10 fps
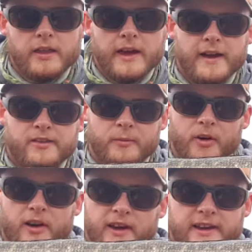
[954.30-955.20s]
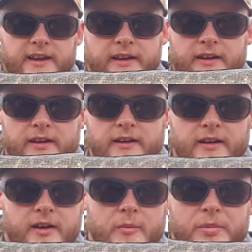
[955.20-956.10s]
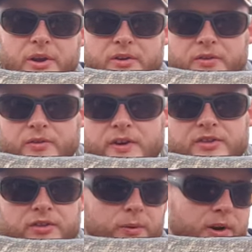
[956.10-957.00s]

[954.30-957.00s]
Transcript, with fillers: That's more like it. Beautiful fish as